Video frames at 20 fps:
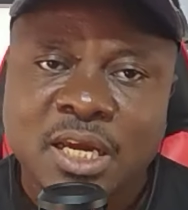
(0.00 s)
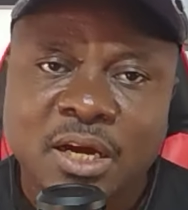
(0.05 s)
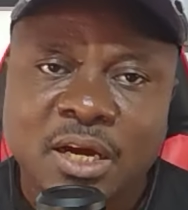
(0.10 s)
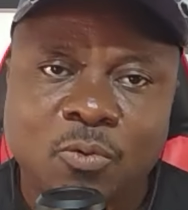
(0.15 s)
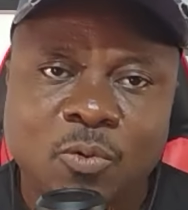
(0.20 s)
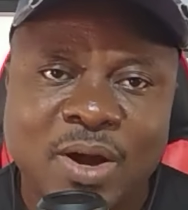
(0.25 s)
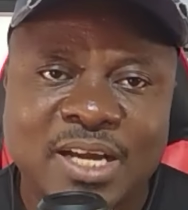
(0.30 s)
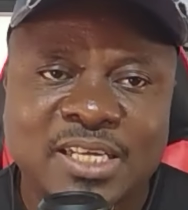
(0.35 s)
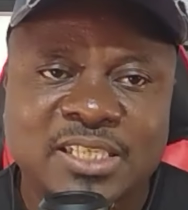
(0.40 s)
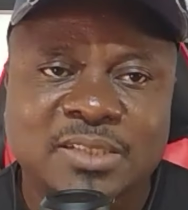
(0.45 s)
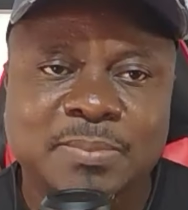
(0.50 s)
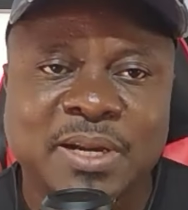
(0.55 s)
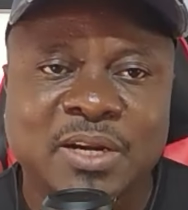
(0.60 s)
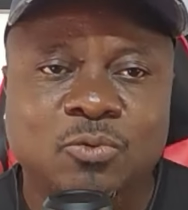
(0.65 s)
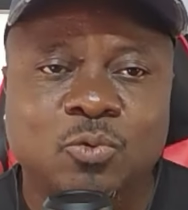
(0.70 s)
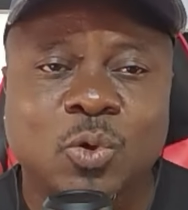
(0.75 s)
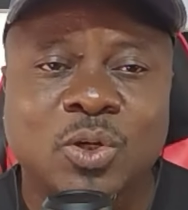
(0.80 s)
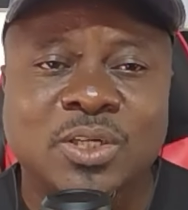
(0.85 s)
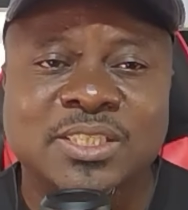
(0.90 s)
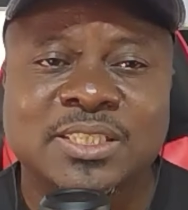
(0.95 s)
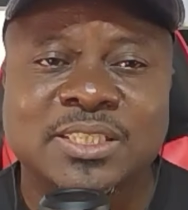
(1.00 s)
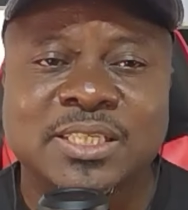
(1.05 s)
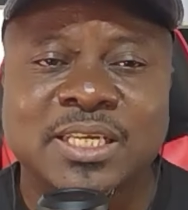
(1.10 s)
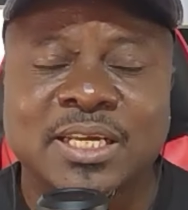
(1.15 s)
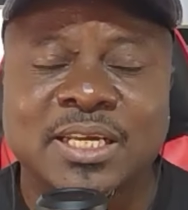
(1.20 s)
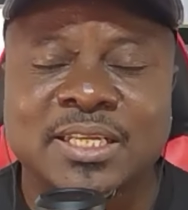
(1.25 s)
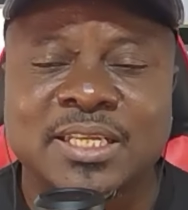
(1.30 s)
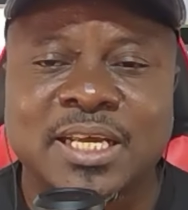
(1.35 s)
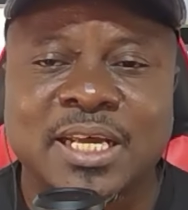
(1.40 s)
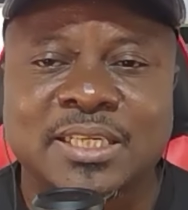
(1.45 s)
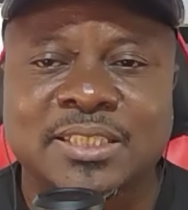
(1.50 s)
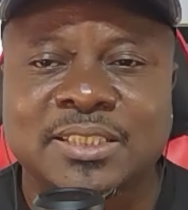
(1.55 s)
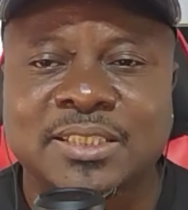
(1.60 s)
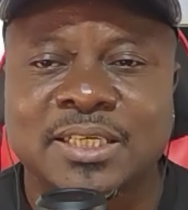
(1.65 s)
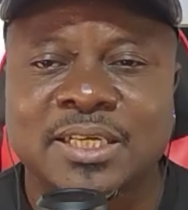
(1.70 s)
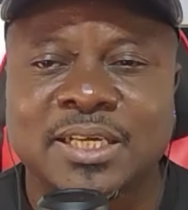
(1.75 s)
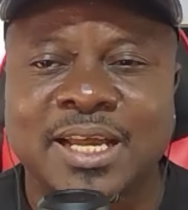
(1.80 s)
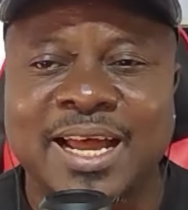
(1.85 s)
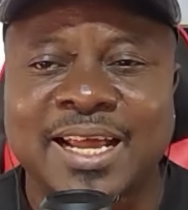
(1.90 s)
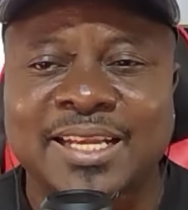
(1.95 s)
A wise man once said
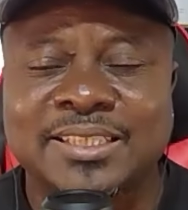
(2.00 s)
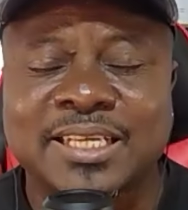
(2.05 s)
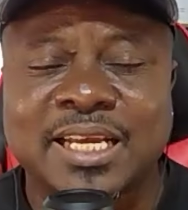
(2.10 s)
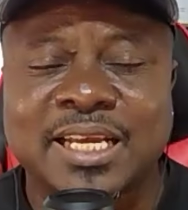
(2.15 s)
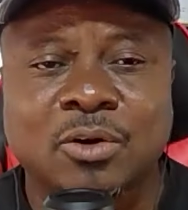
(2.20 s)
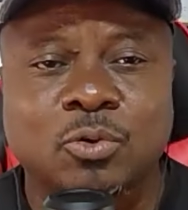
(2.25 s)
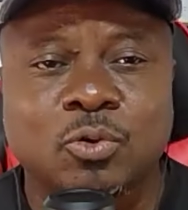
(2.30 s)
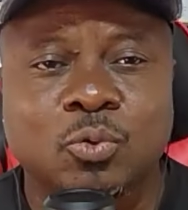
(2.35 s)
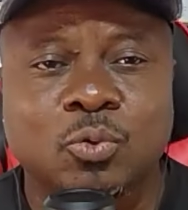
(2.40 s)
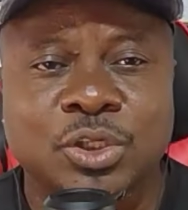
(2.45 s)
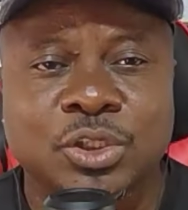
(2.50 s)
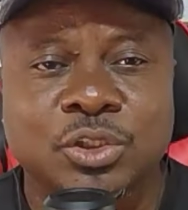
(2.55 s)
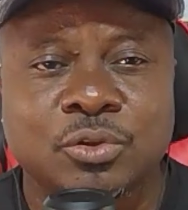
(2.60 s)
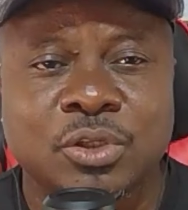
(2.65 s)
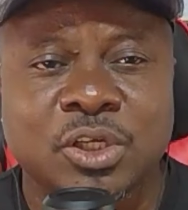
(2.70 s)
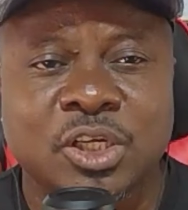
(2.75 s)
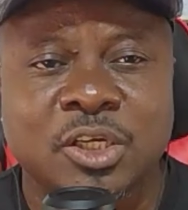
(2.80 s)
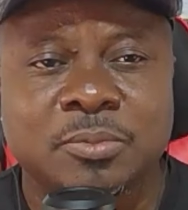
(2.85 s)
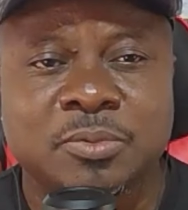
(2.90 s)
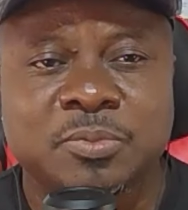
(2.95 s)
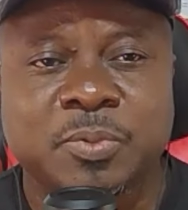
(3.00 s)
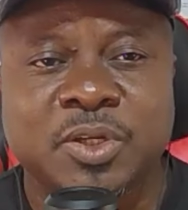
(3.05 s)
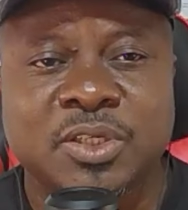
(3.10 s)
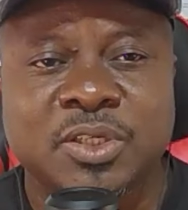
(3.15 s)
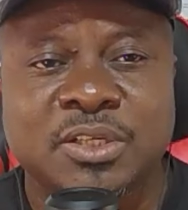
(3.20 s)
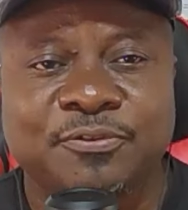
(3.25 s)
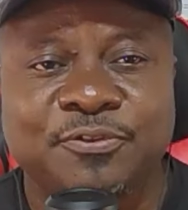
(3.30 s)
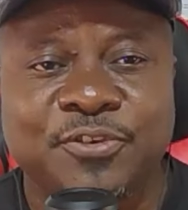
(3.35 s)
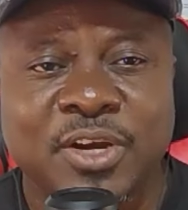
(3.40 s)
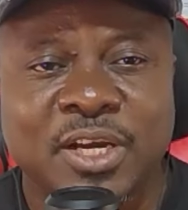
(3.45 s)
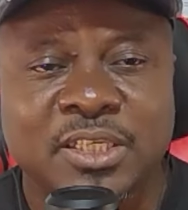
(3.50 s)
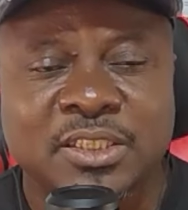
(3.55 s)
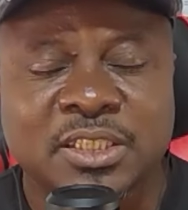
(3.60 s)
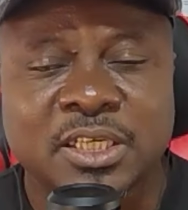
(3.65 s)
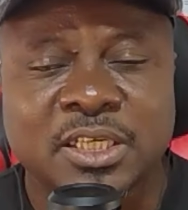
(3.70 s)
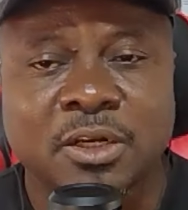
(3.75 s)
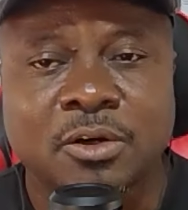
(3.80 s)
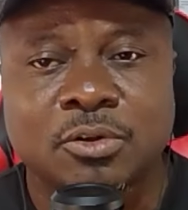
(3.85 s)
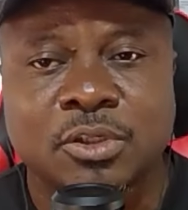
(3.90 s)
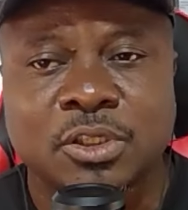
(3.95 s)
that attack will win you games, but defense,
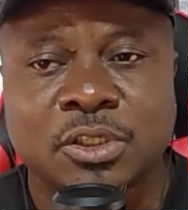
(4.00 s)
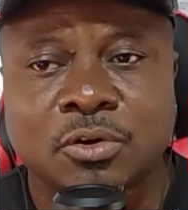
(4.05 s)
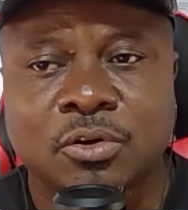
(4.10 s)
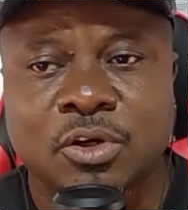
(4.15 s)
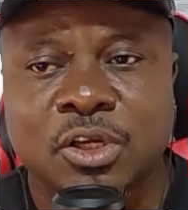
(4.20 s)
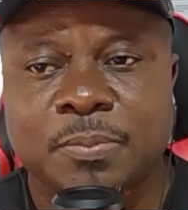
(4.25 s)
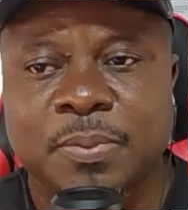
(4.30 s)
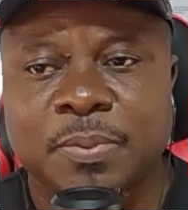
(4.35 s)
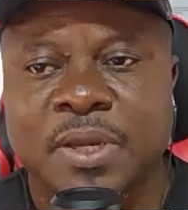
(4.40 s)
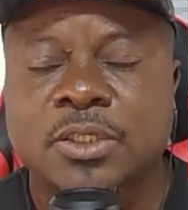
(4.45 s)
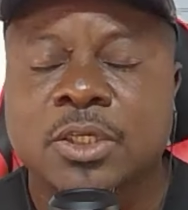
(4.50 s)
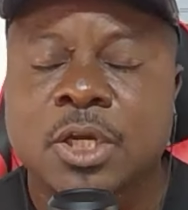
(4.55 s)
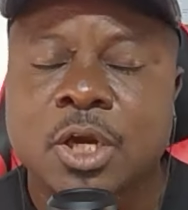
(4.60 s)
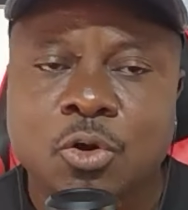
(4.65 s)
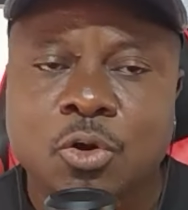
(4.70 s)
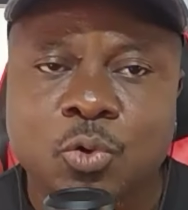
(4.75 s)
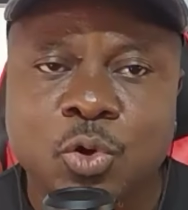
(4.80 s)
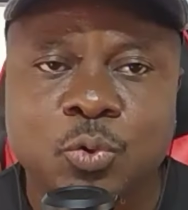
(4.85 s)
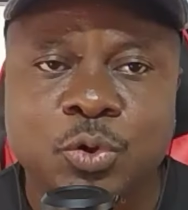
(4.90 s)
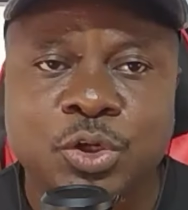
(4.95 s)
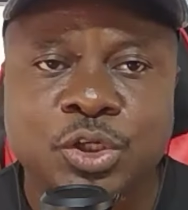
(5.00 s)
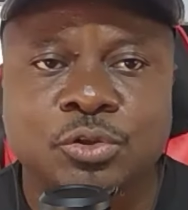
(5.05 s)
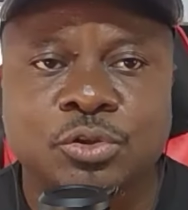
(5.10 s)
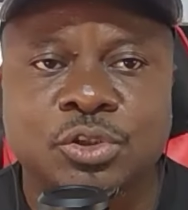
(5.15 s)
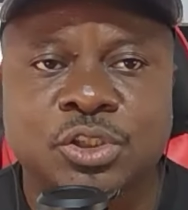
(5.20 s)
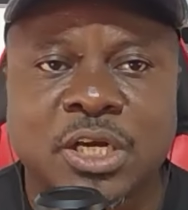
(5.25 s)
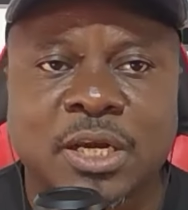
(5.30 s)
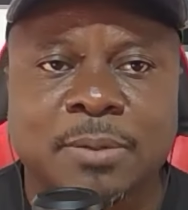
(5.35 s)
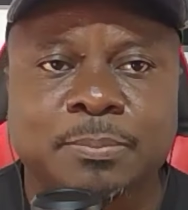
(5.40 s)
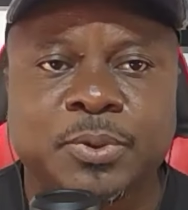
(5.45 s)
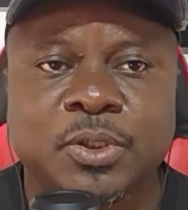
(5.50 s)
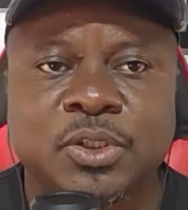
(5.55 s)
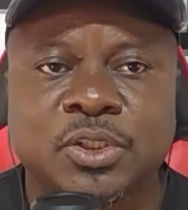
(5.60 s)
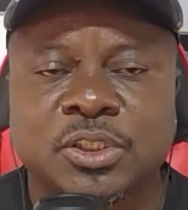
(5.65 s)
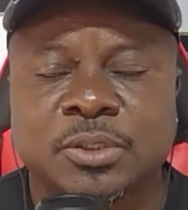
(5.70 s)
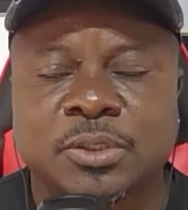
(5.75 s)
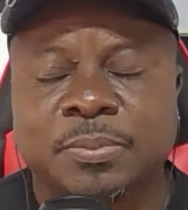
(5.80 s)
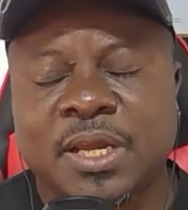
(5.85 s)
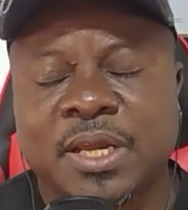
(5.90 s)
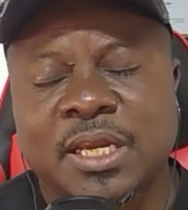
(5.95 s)
including goalkeepers, will win you championship.